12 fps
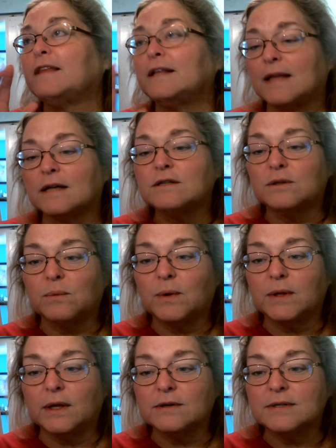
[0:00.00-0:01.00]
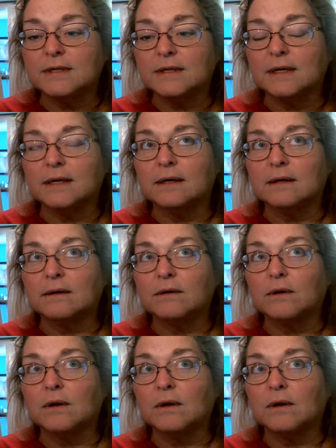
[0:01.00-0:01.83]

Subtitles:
think that's the one that you see it in.